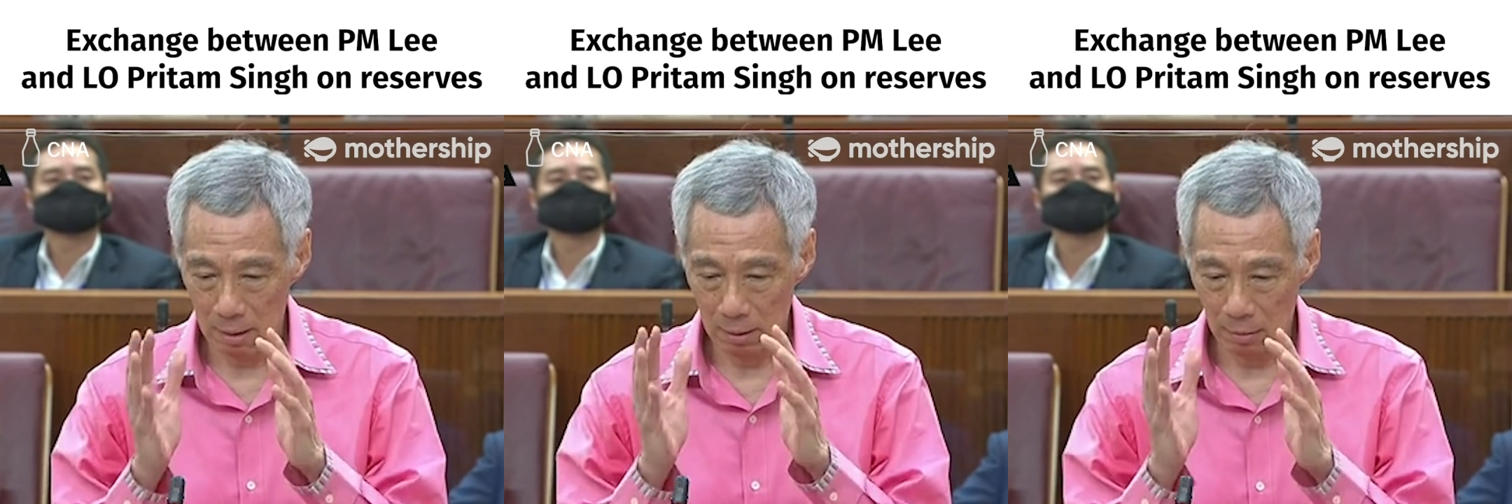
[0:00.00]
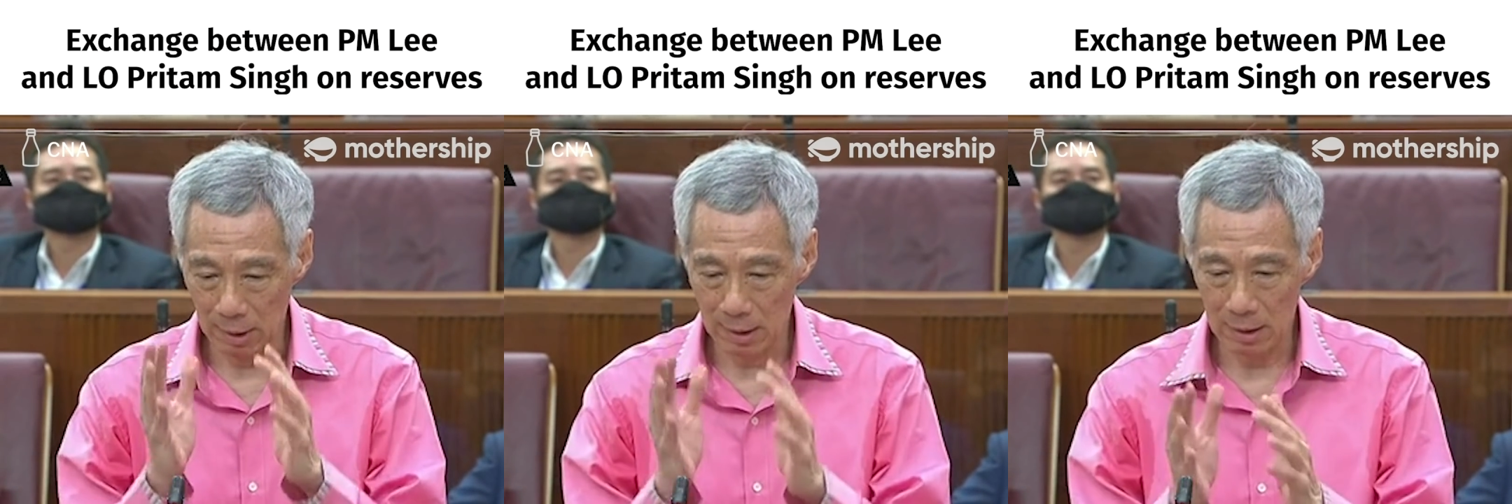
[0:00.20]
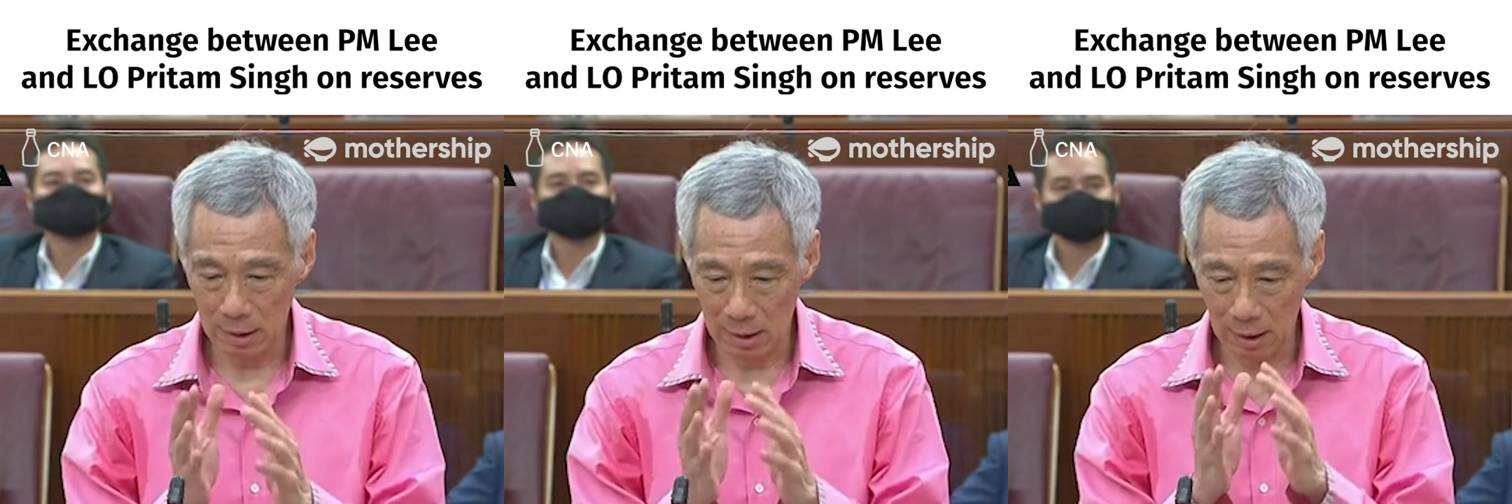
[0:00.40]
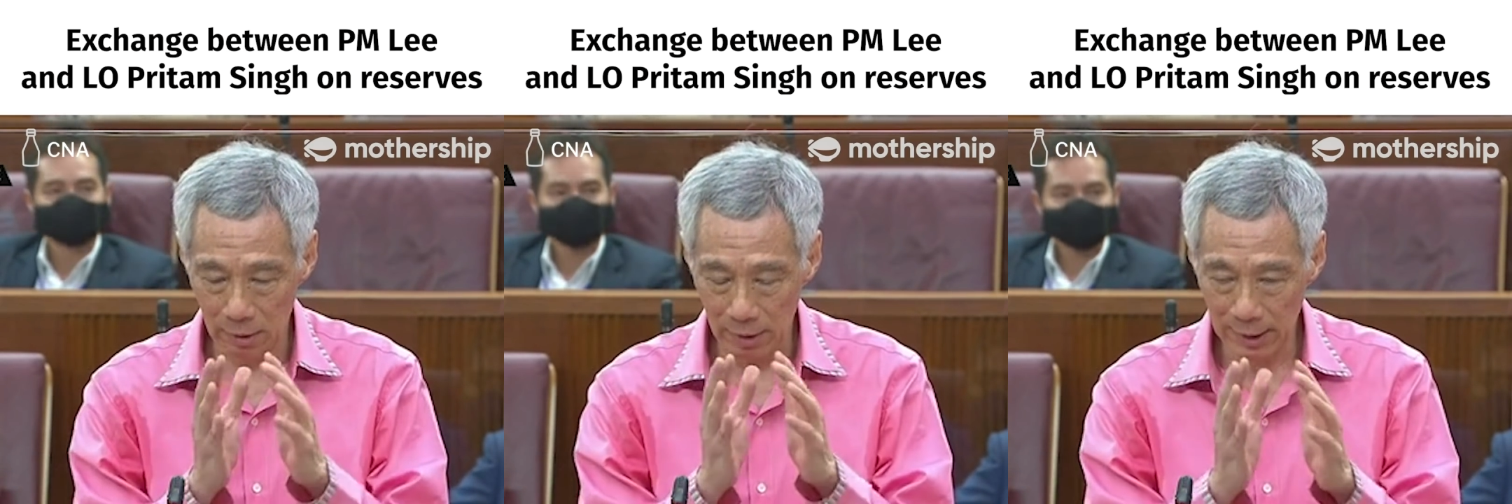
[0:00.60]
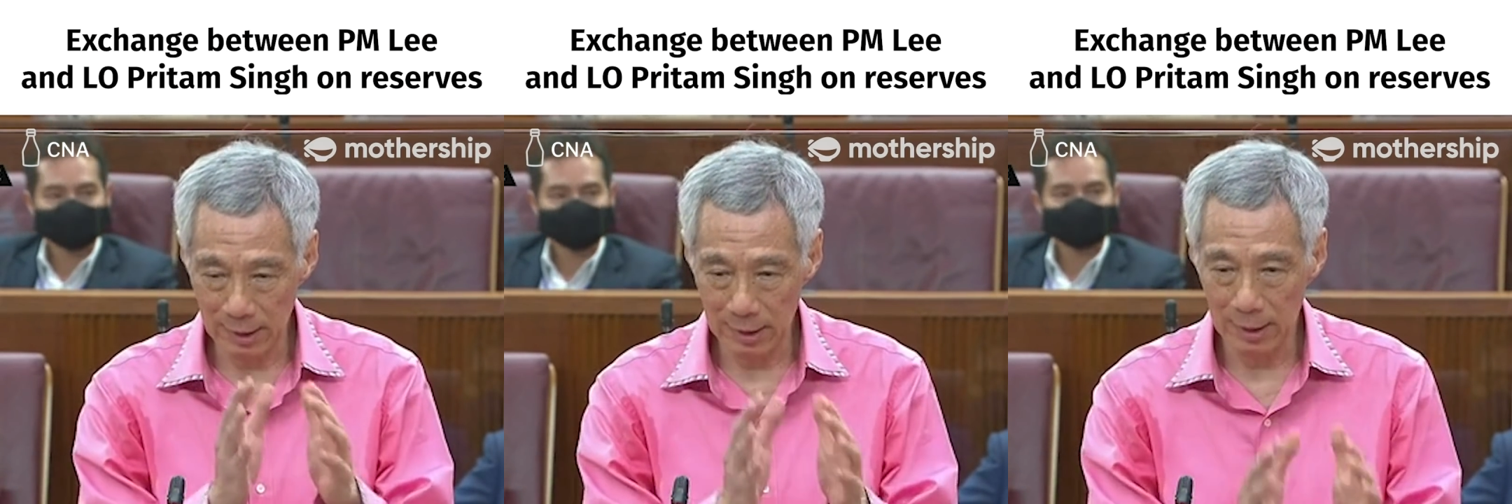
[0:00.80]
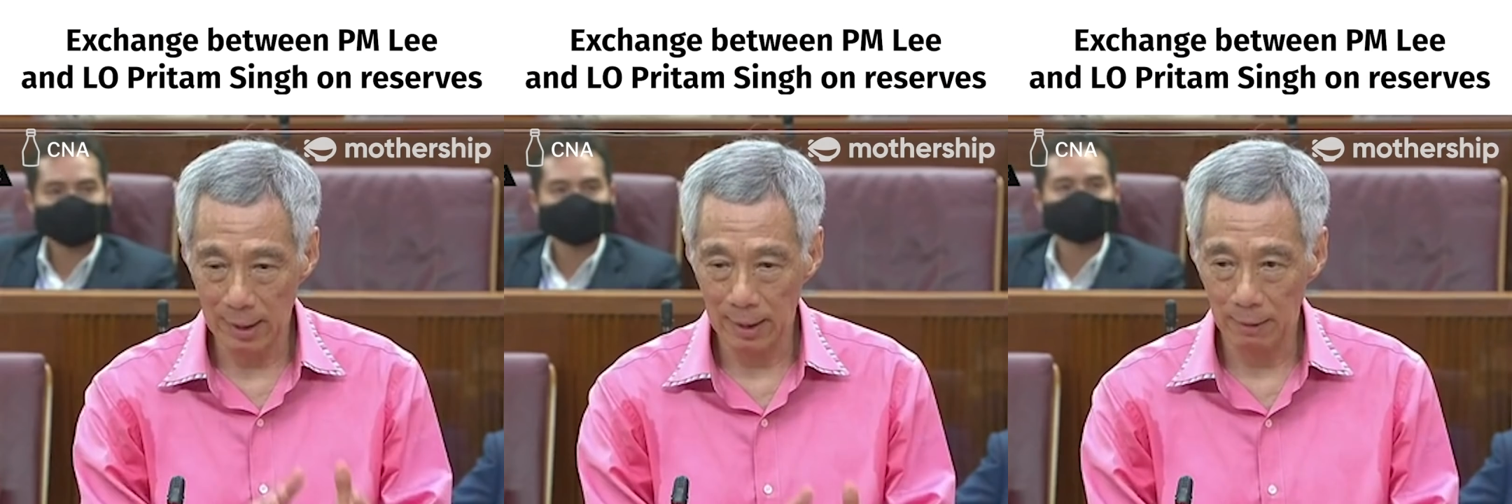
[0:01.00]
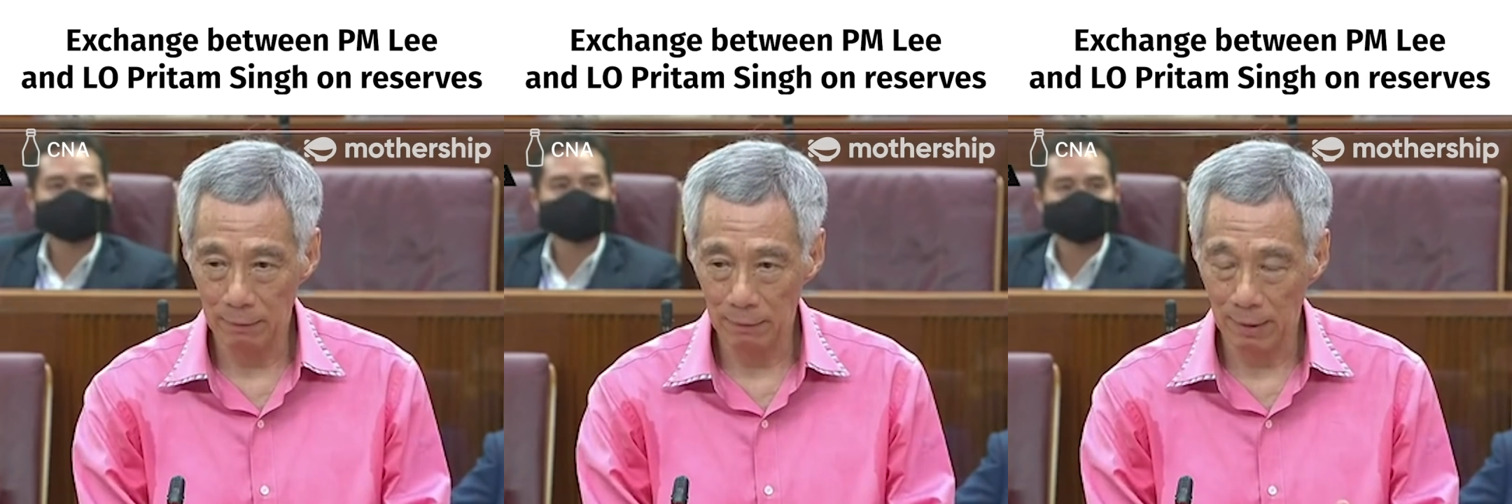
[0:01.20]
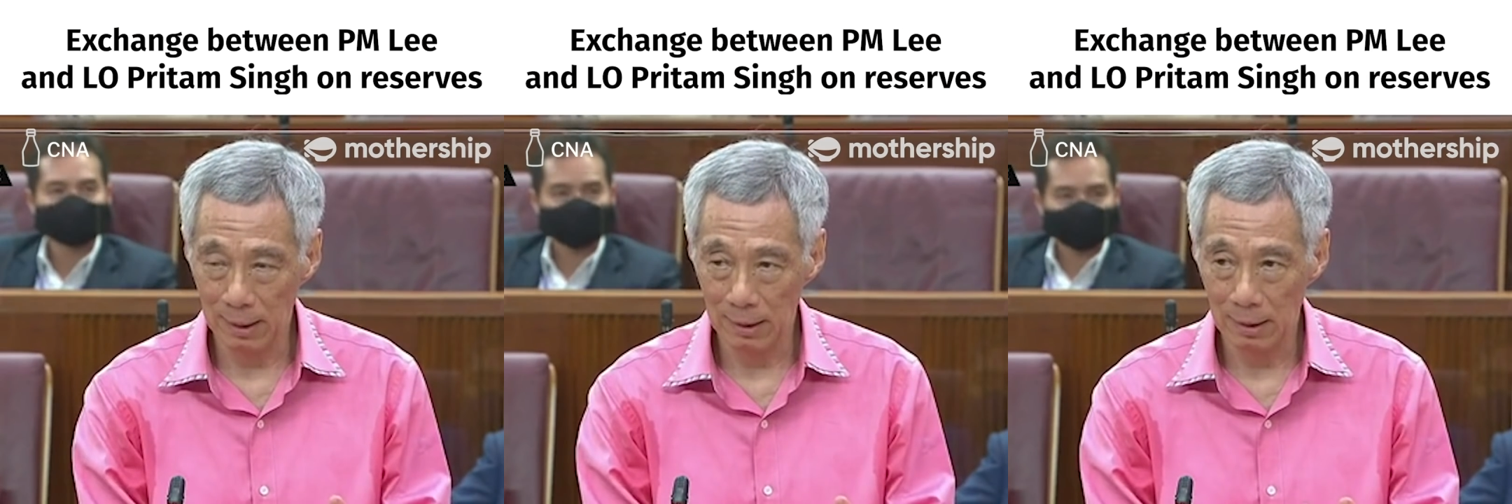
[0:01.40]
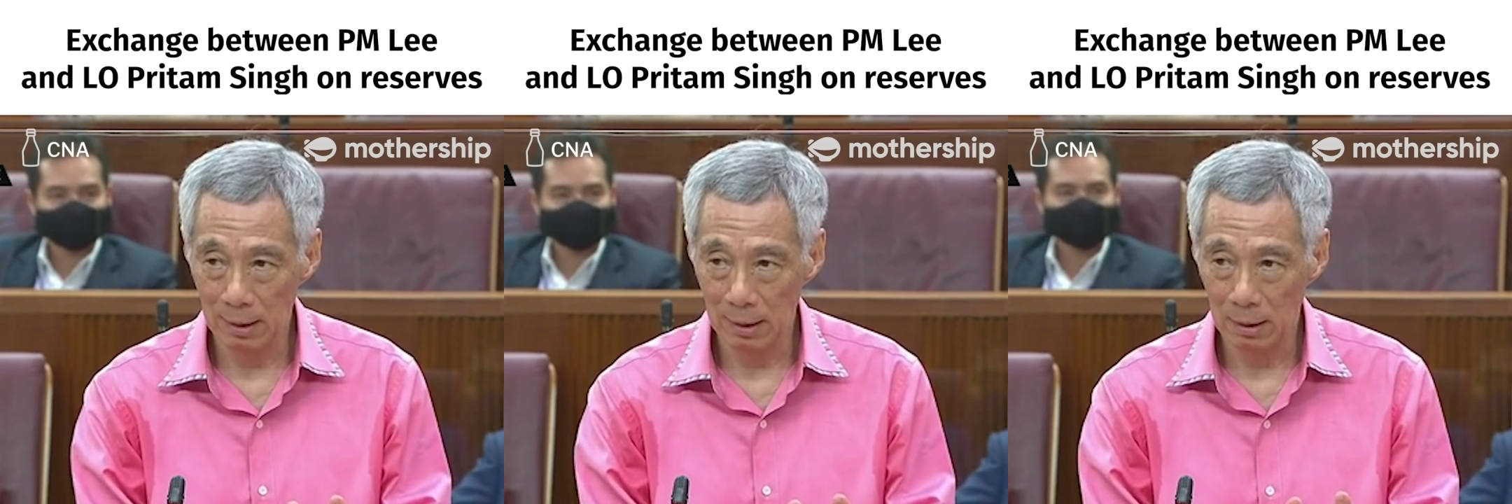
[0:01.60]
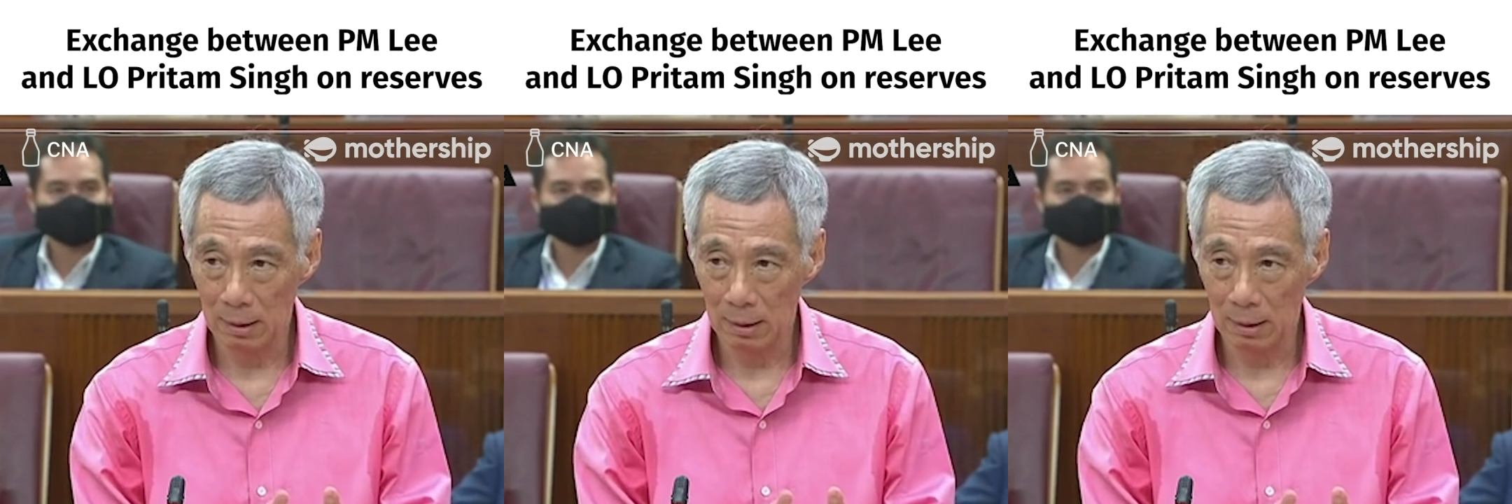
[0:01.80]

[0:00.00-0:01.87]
what is a rainy day fund,